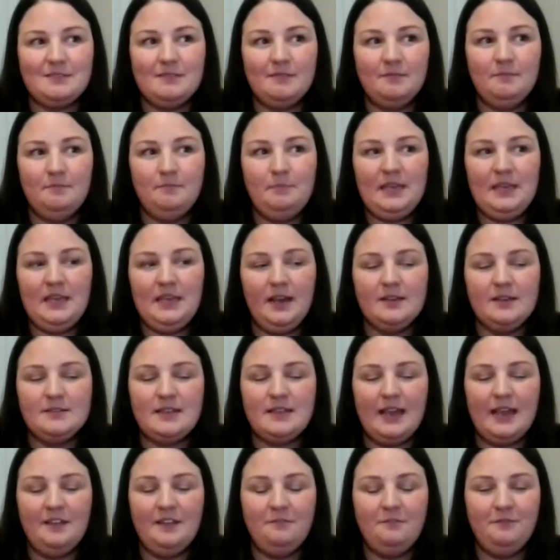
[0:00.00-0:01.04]
because
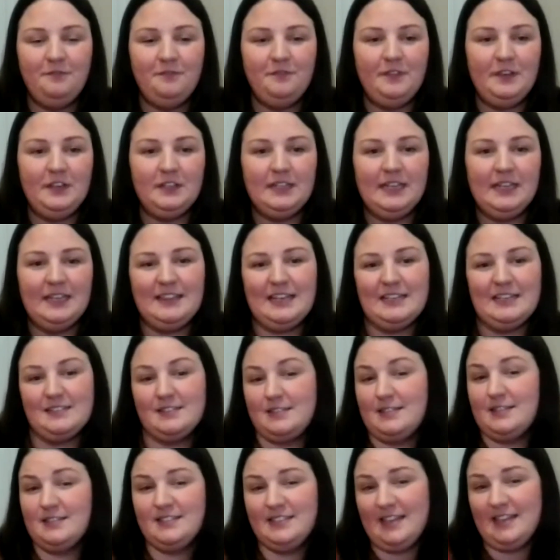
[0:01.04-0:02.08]
I feel like that's
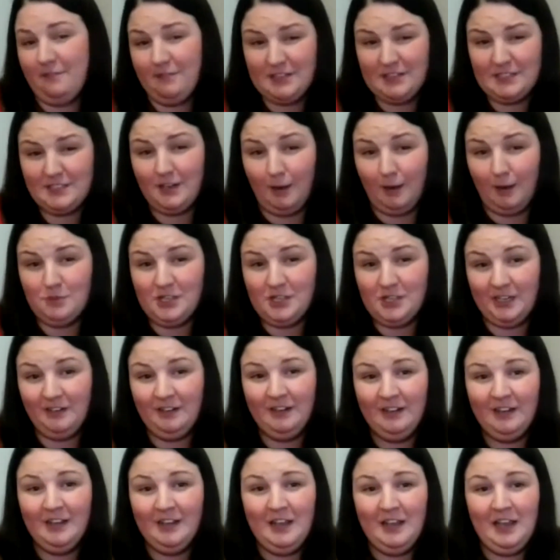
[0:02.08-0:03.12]
the safest option.
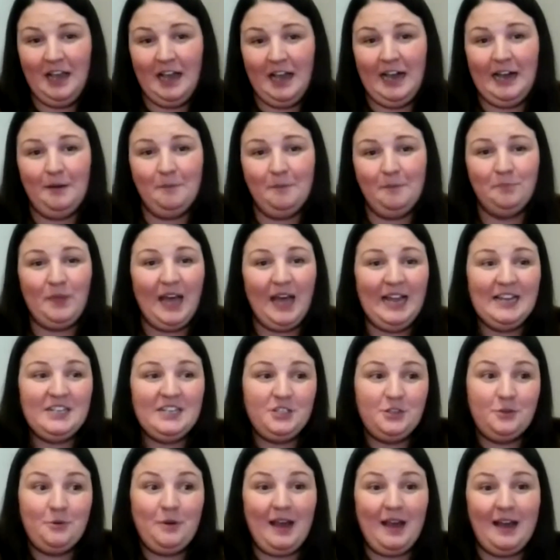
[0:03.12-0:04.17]
I
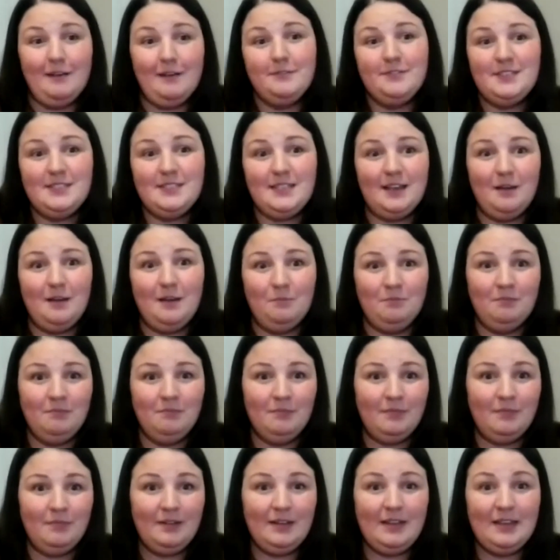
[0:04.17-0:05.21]
do have
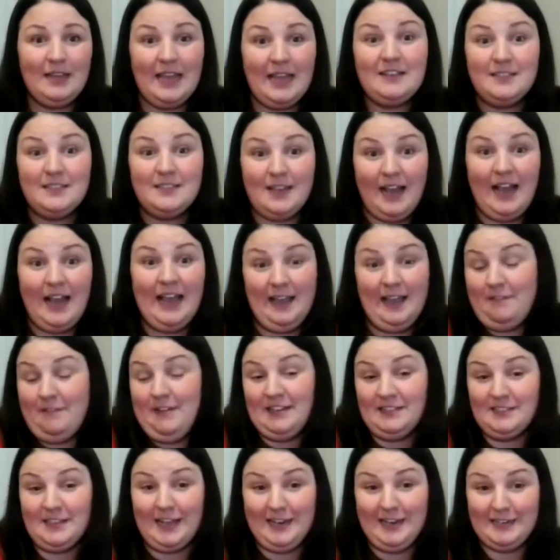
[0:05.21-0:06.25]
some anxiety. I have
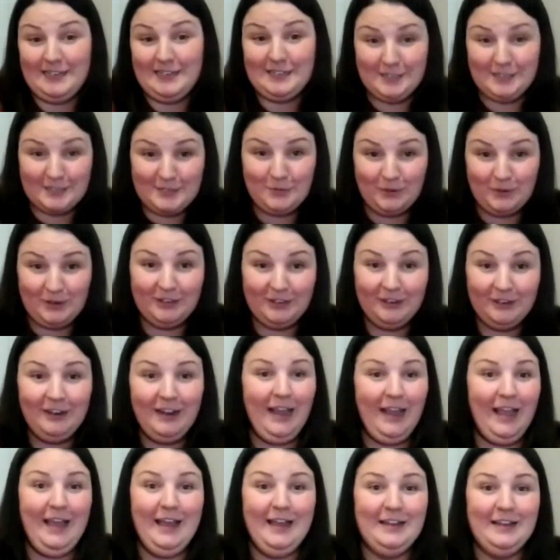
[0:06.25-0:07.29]
anxiety disorder,
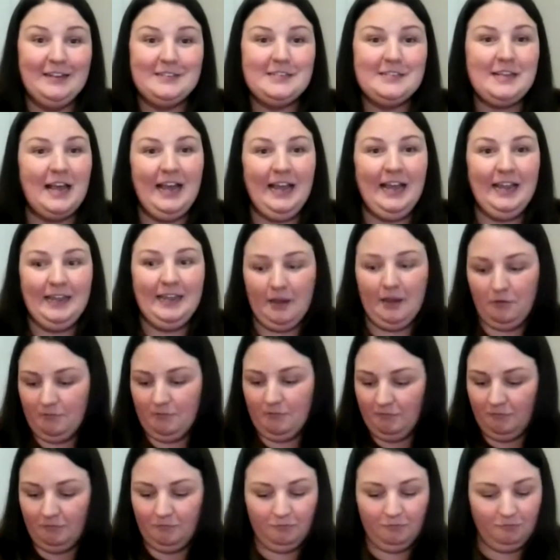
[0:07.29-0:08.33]
and I get
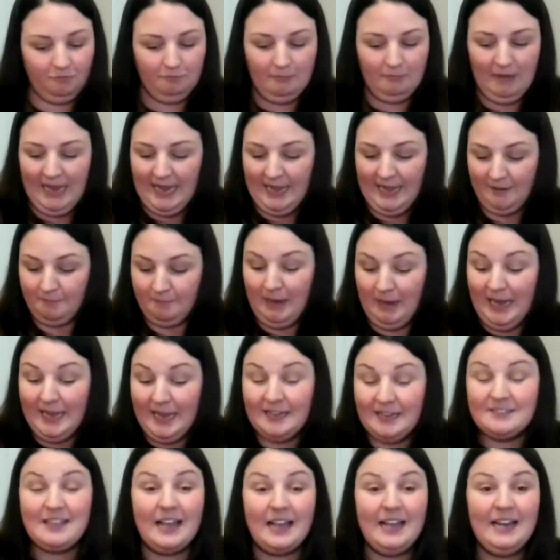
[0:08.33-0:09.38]
my
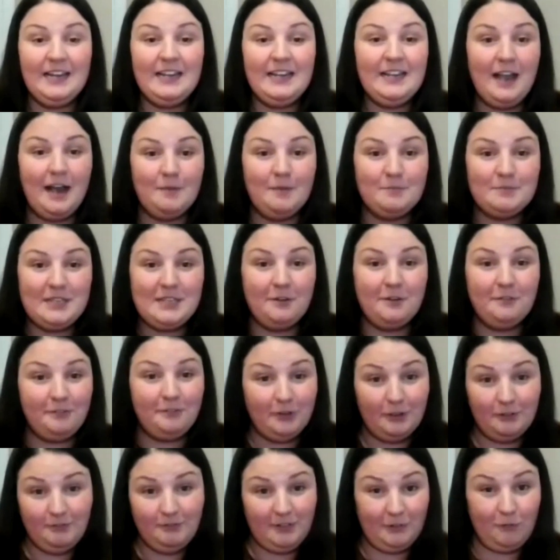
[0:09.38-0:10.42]
anxiety comes out
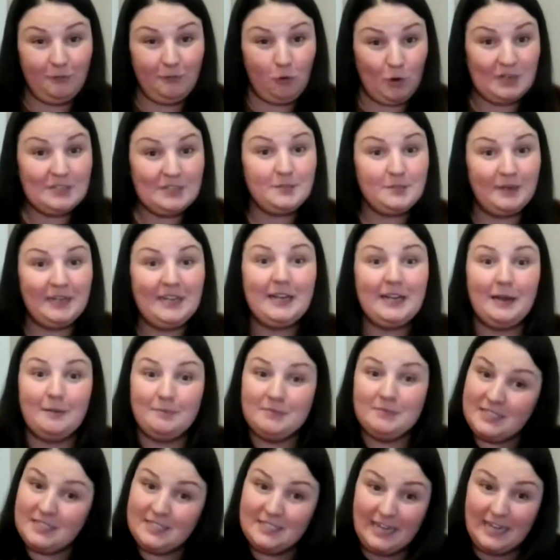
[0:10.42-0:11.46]
full force when it
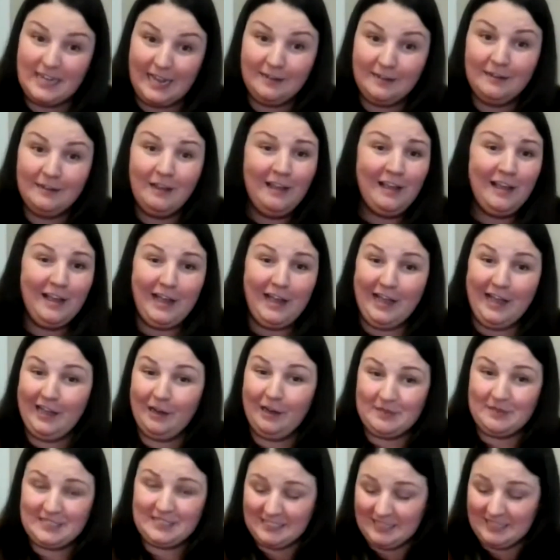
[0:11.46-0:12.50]
comes to Dud. I
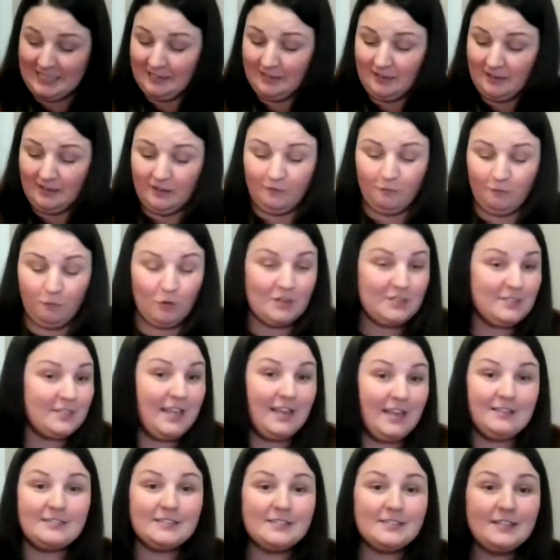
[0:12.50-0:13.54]
always think of worst
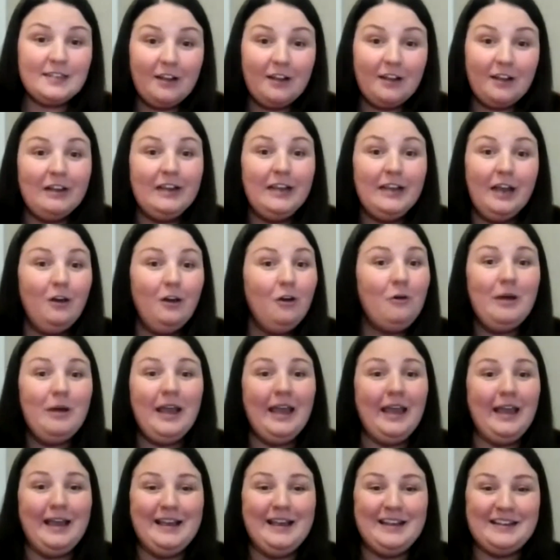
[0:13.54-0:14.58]
case scenario.
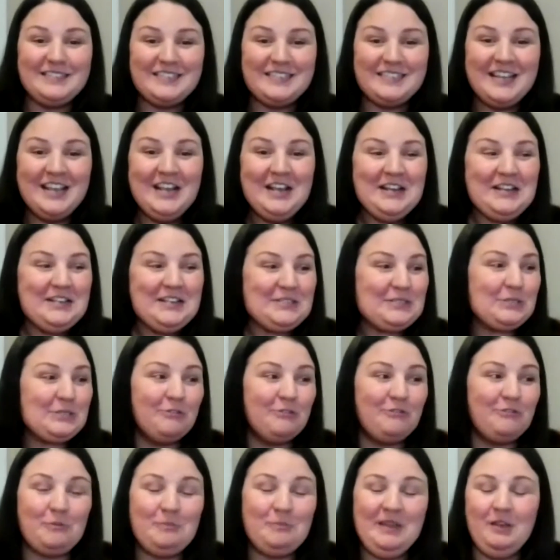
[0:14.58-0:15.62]
And so
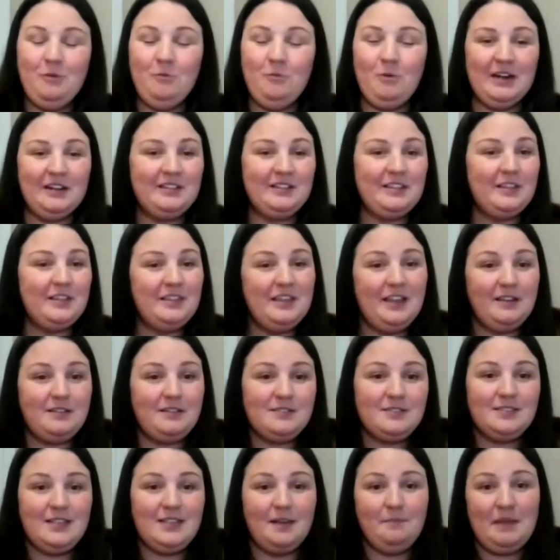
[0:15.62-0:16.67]
for me, one of the
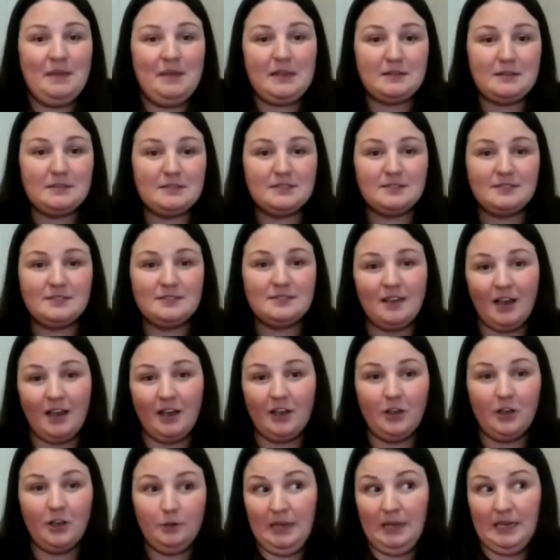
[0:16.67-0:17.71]
things that makes a
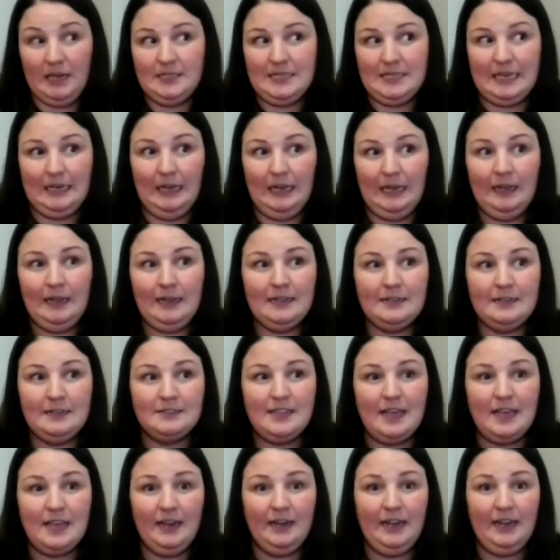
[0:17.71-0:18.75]
good bandana is
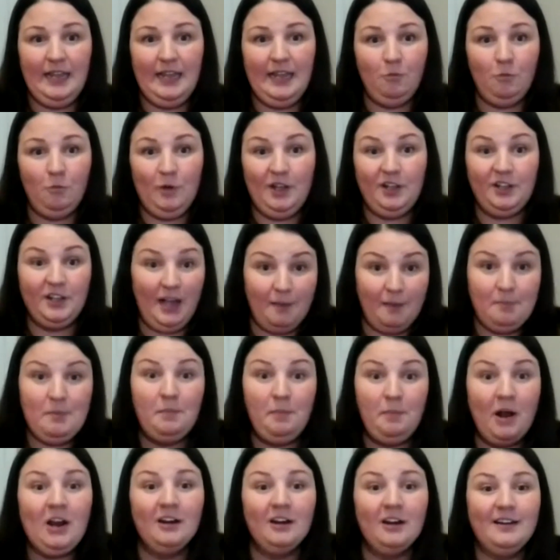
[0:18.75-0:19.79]
that it will come
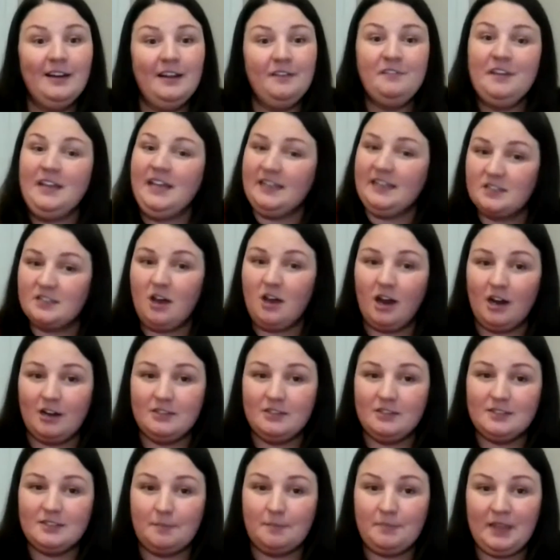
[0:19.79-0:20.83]
apart if it gets caught
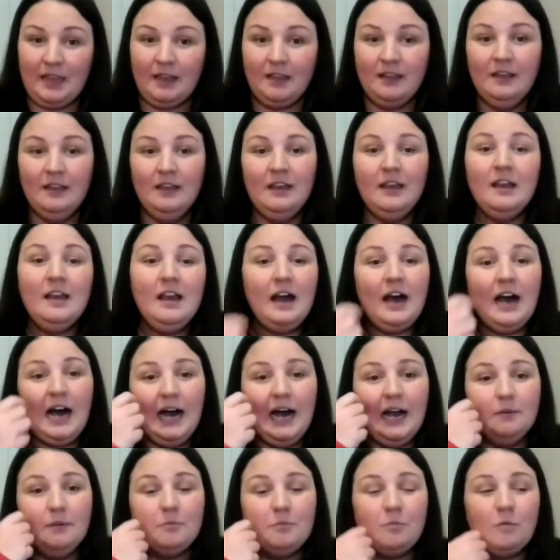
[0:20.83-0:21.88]
on something.
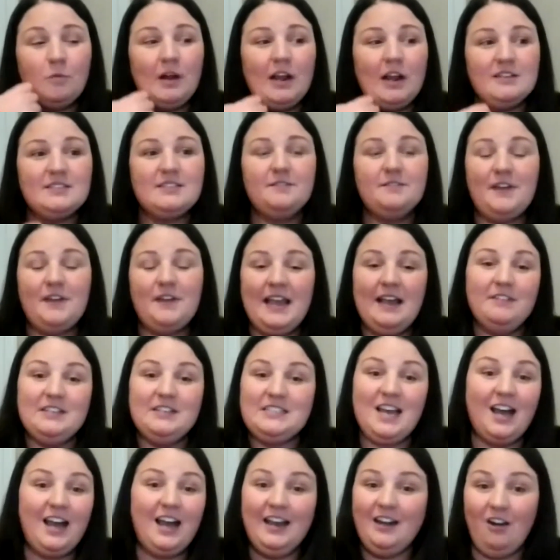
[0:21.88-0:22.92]
Whereas if I have it
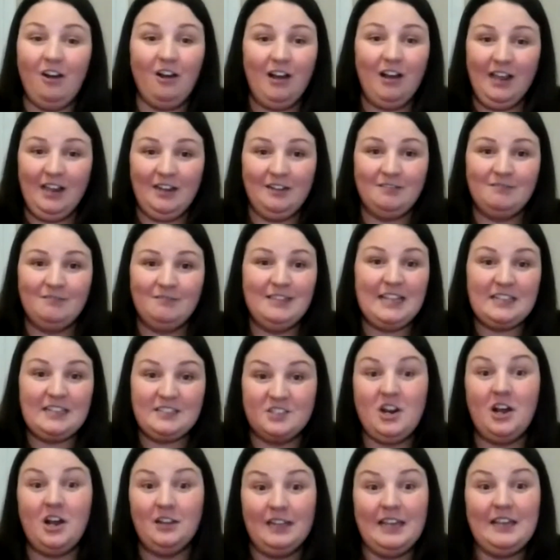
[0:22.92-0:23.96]
tied on, that's
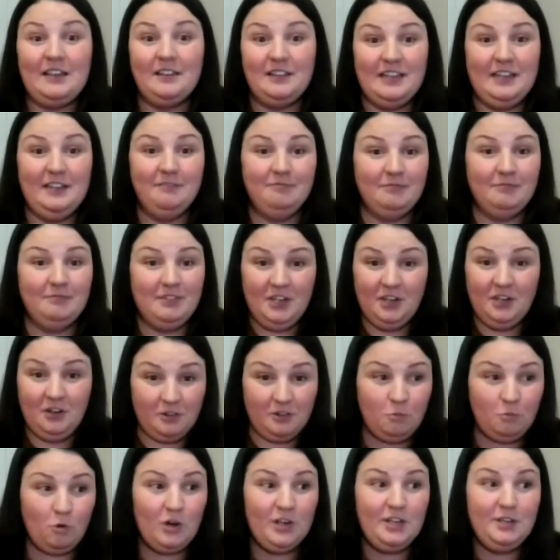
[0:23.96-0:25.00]
not likely, you know,
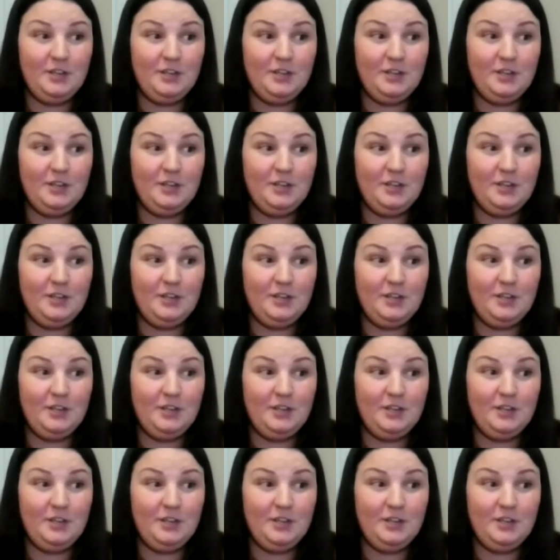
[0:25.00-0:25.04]
the more you